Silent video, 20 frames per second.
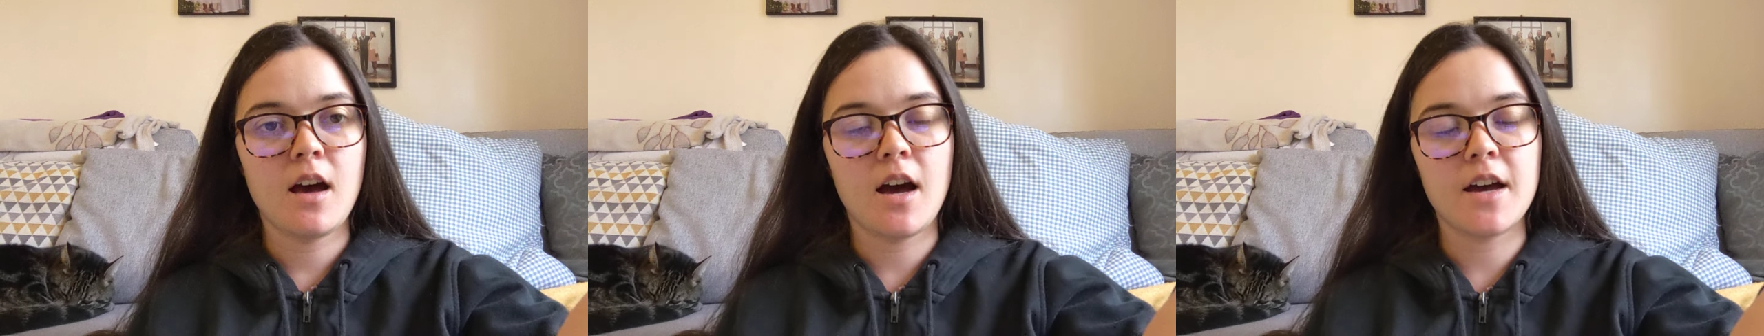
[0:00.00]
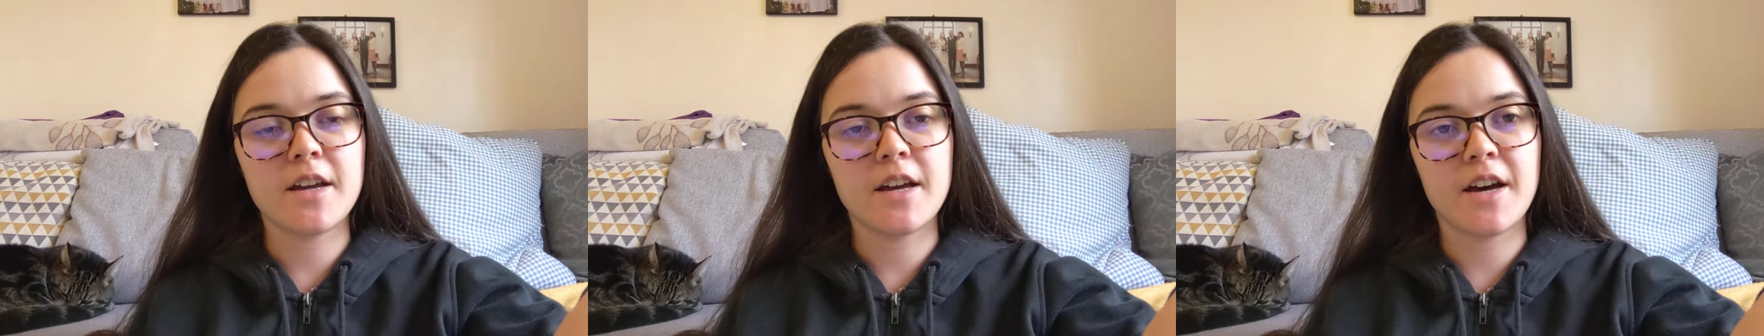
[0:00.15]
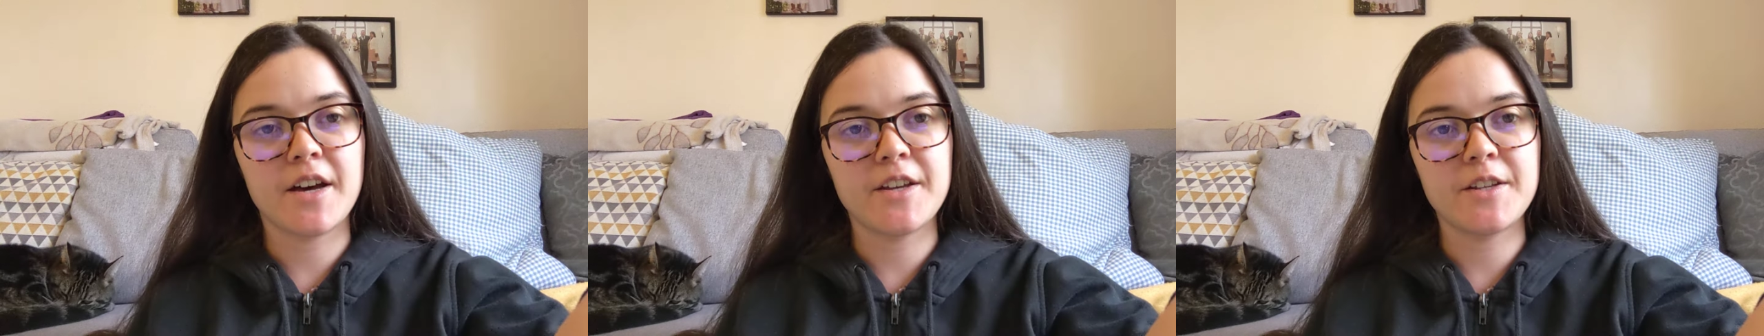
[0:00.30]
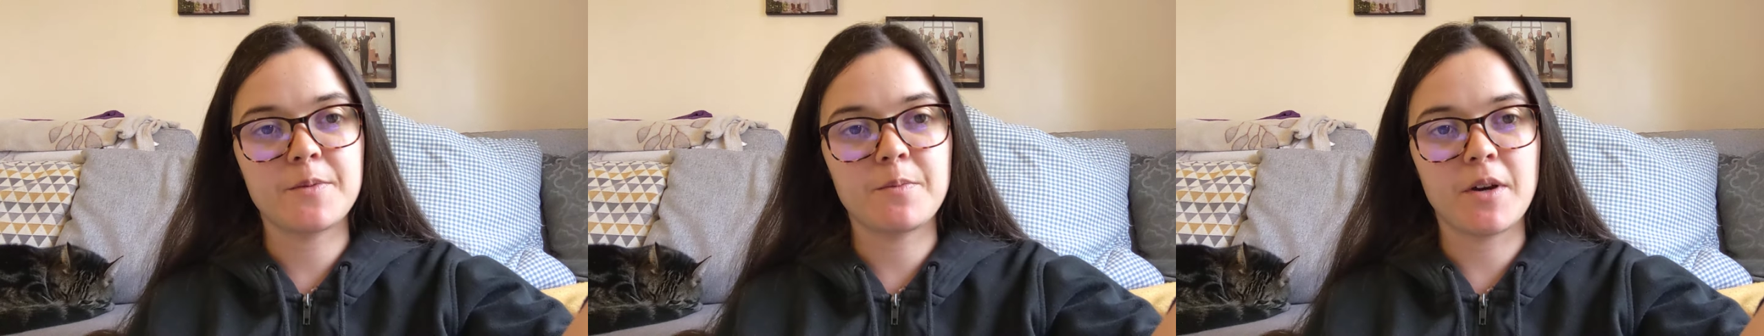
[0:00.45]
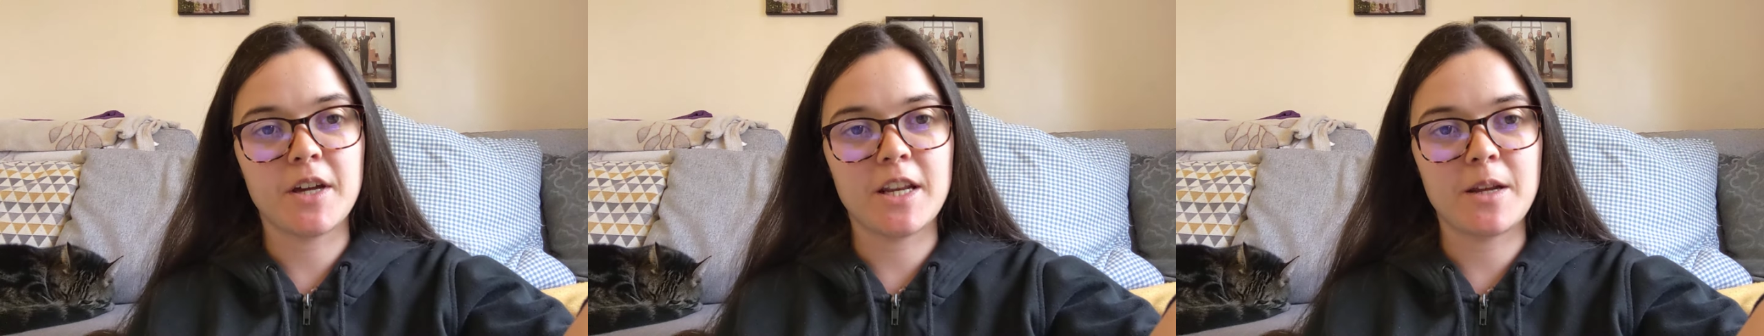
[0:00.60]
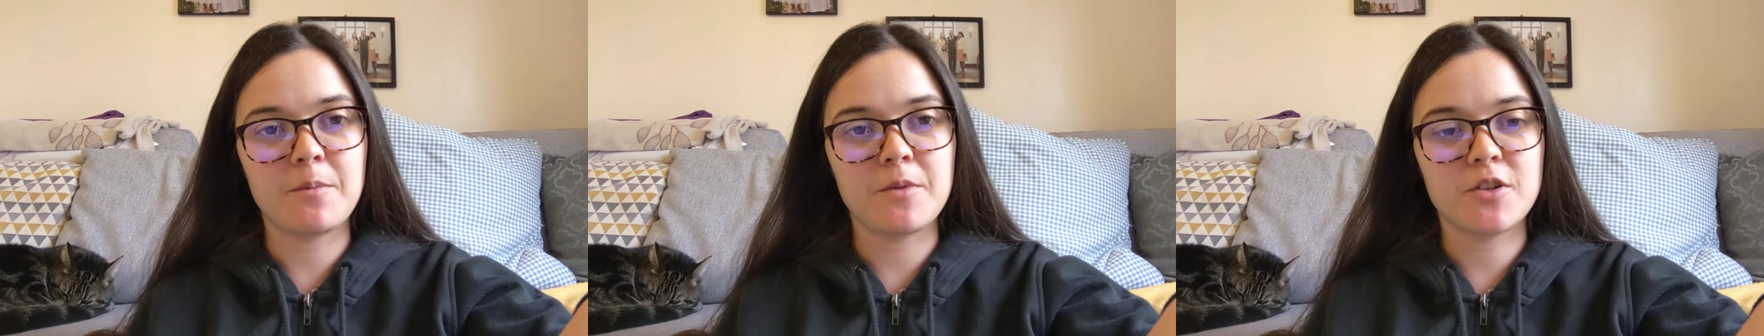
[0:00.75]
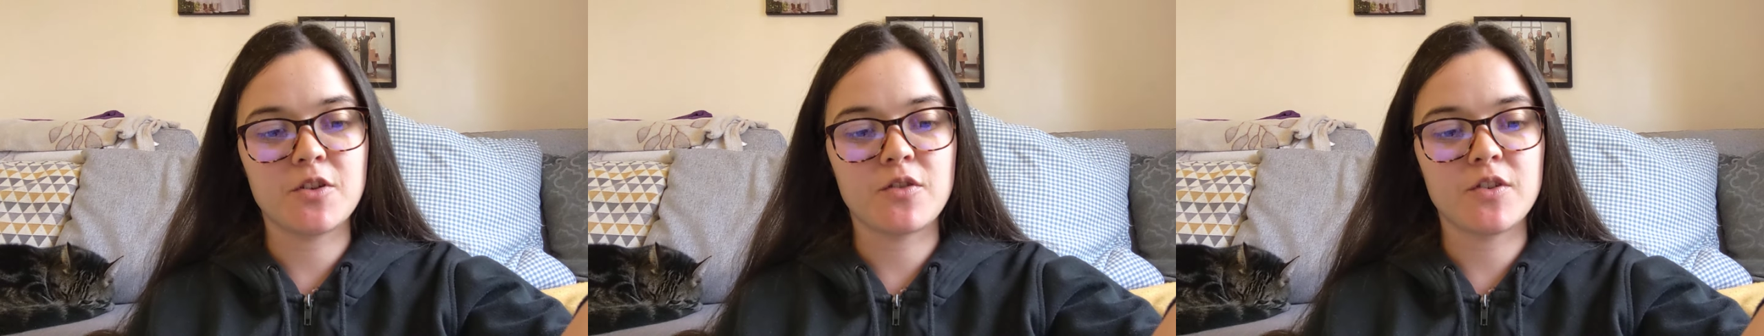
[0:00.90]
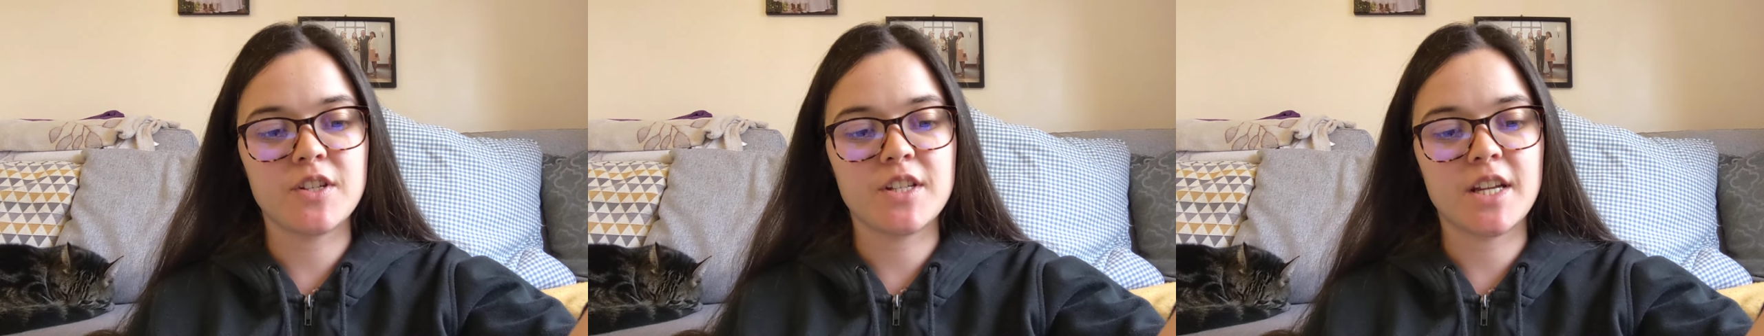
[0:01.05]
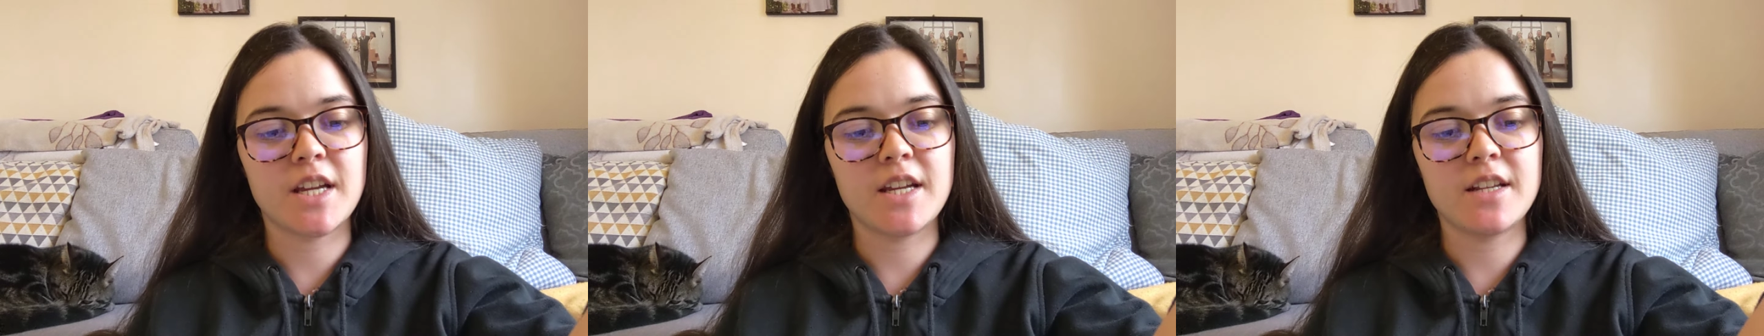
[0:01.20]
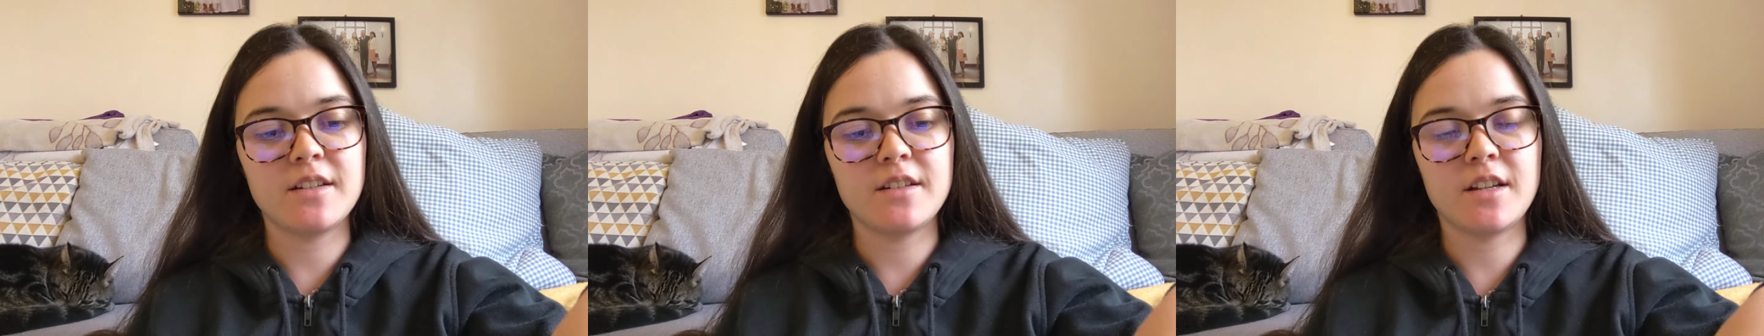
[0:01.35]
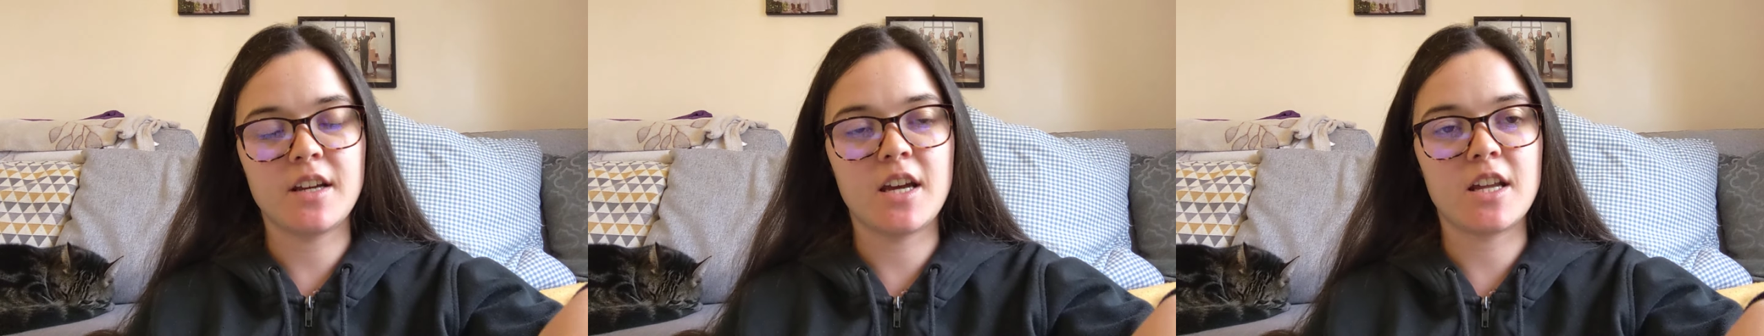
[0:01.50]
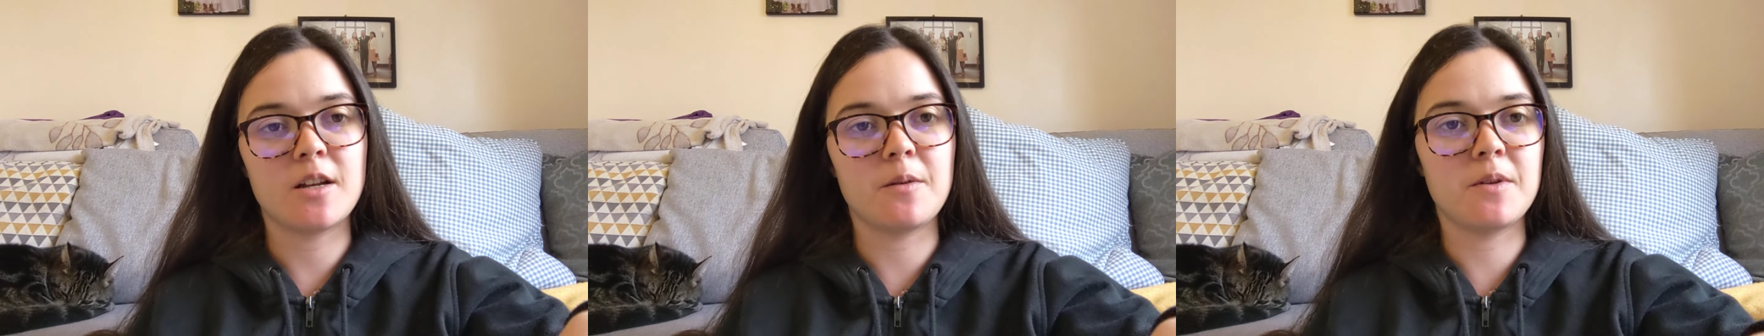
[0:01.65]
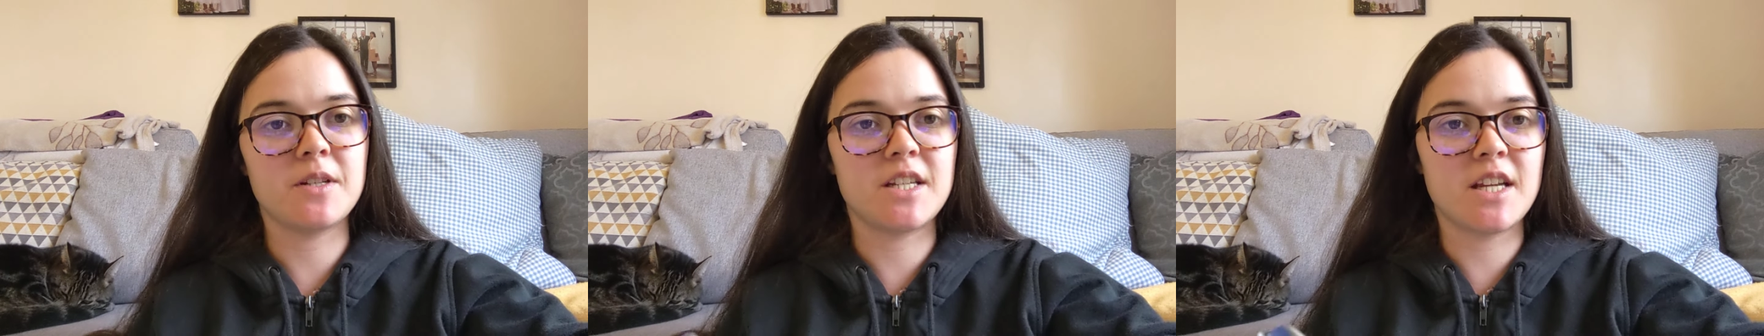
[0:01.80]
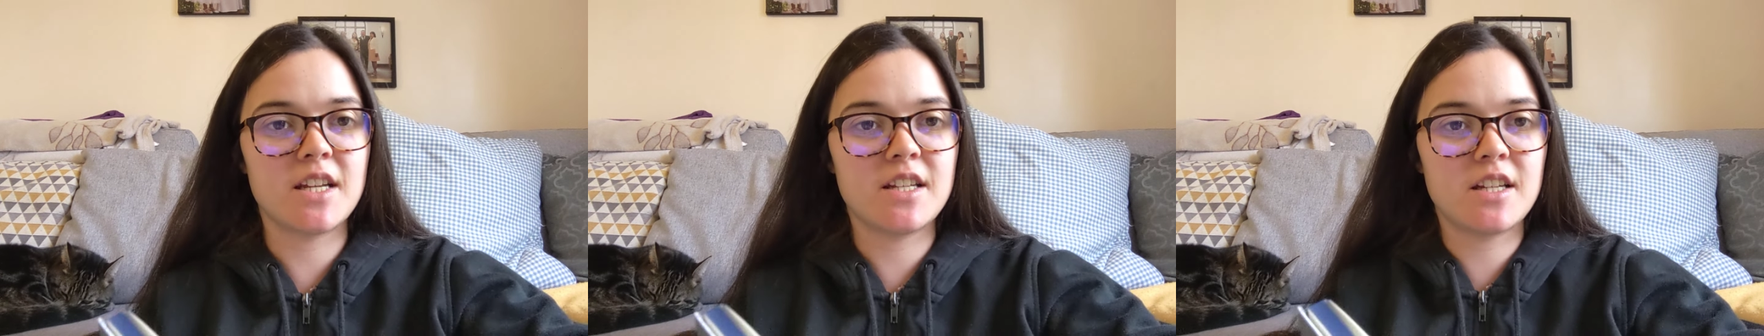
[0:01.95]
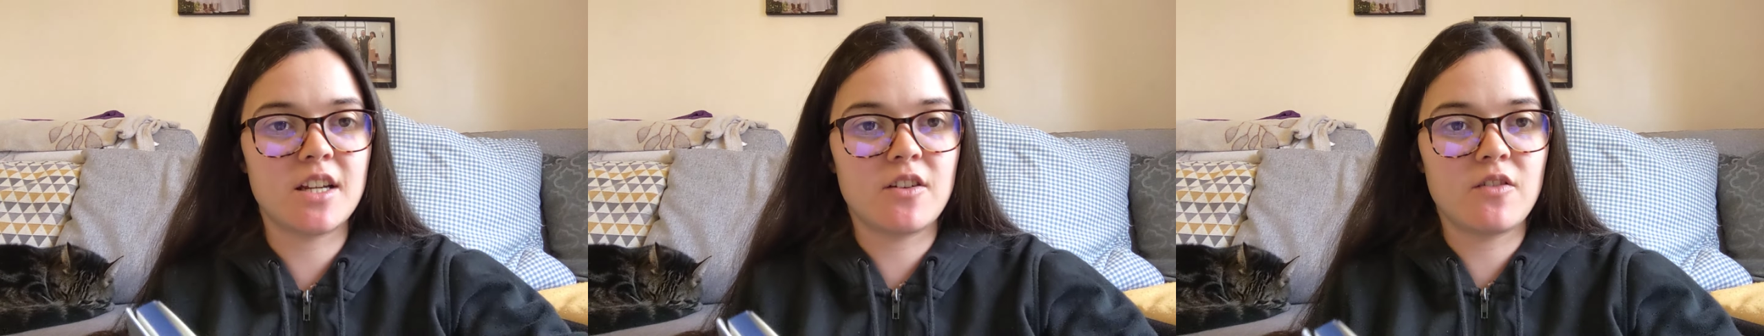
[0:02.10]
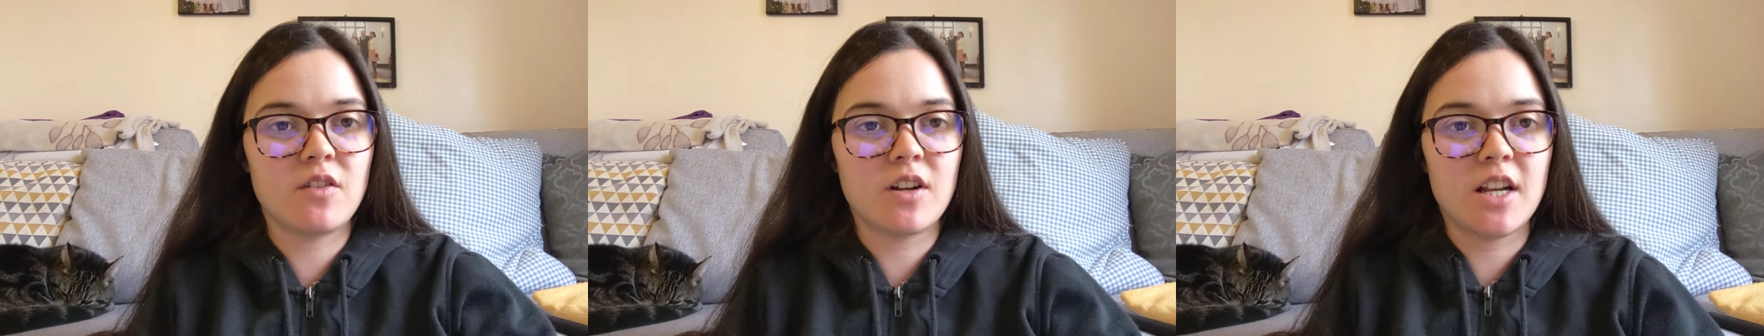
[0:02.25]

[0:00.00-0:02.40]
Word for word: Hi guys, my name is Christine and I'm a dating,